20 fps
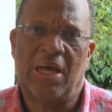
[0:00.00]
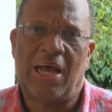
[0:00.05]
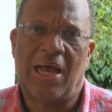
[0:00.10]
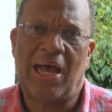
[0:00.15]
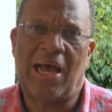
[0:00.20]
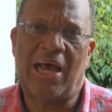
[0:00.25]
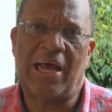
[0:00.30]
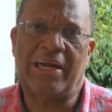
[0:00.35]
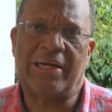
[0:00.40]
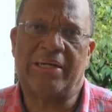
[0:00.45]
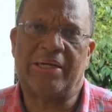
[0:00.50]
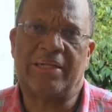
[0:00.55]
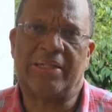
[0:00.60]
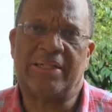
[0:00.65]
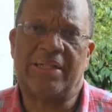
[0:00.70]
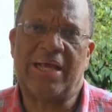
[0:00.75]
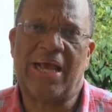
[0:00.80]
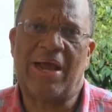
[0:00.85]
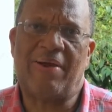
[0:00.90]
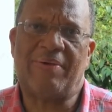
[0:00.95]
and
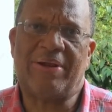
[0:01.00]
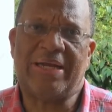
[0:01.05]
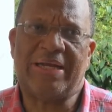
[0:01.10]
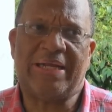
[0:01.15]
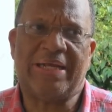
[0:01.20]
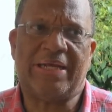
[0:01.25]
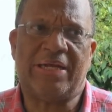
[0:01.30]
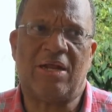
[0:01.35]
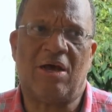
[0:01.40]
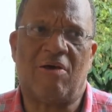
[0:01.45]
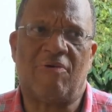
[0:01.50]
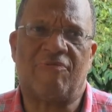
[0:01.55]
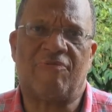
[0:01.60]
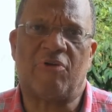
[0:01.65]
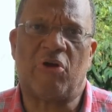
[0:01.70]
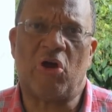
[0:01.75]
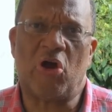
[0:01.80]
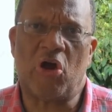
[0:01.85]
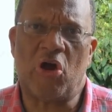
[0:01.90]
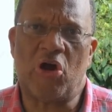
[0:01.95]
they are in need
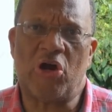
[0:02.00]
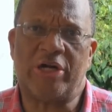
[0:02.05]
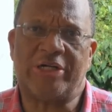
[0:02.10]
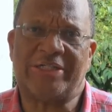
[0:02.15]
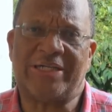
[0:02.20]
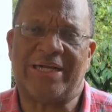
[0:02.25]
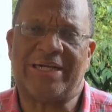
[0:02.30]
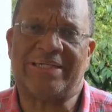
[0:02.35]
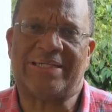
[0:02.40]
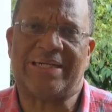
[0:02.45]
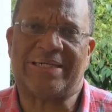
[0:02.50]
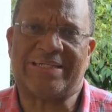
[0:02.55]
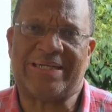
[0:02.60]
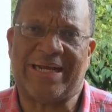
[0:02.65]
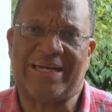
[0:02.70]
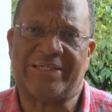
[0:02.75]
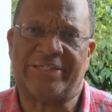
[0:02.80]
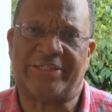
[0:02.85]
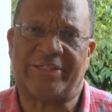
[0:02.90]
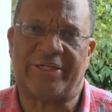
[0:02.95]
of urgent
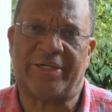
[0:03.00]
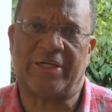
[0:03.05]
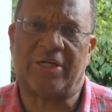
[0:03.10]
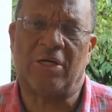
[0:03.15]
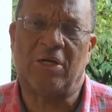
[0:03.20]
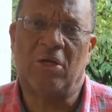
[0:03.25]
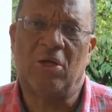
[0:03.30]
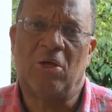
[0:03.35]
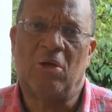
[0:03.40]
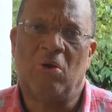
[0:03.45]
attention.